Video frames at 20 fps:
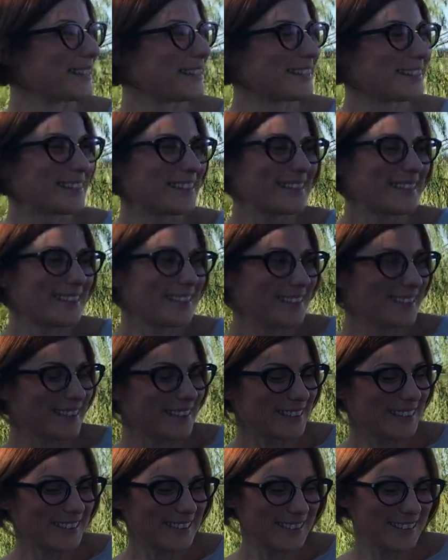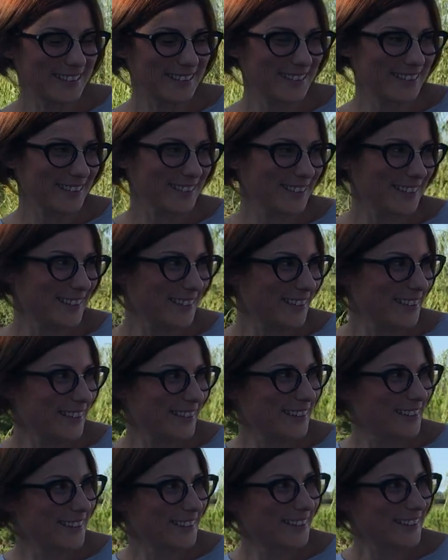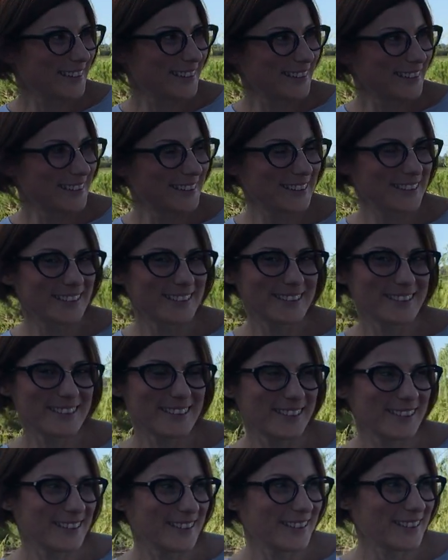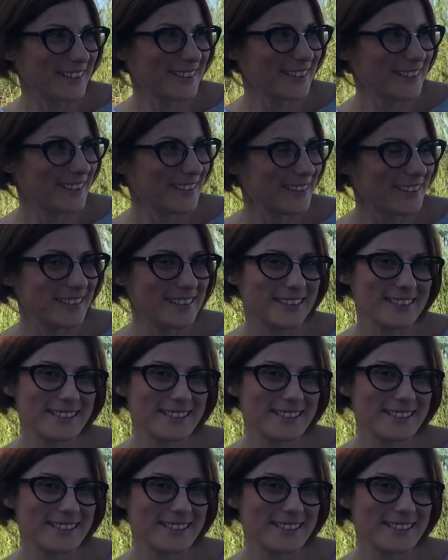No words are spoken by the person on screen.